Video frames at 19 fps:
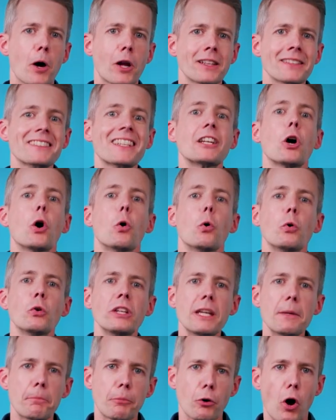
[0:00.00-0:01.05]
models can
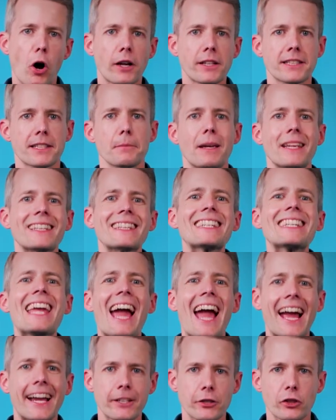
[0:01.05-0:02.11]
only approximate the
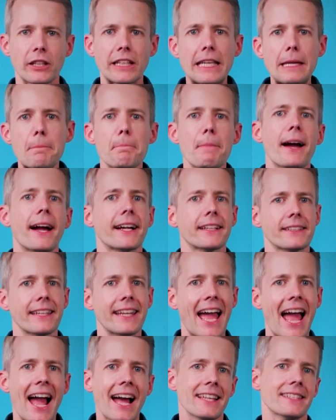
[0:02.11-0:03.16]
actual impact
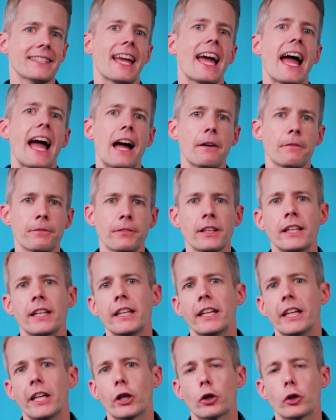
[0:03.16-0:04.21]
that ads have
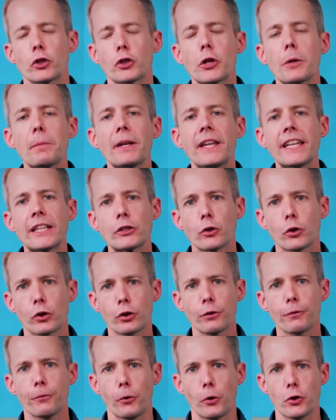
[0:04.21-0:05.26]
in contributing to a
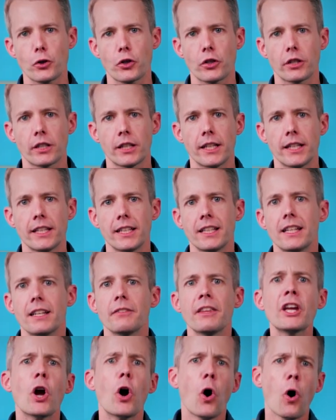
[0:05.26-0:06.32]
conversion.
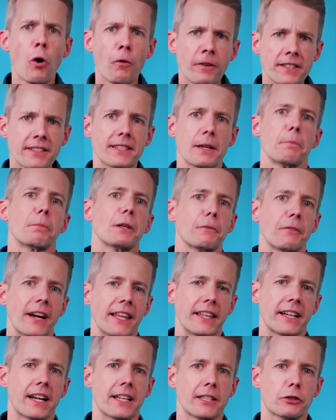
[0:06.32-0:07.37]
They oversimplify
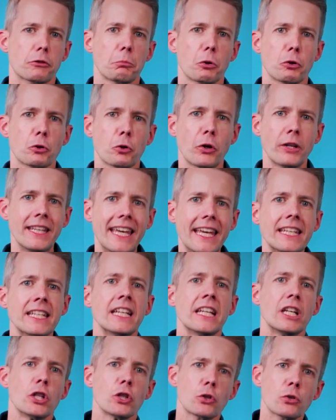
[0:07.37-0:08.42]
the customer journey and
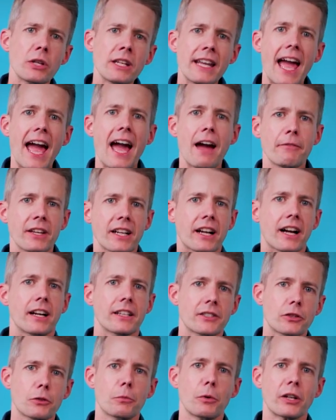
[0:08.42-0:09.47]
treat every
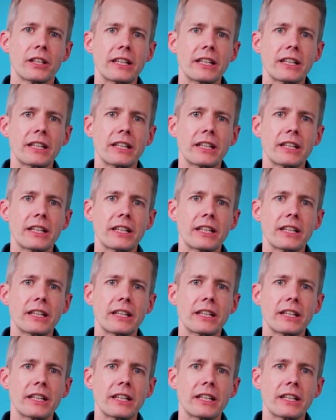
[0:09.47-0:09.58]
customer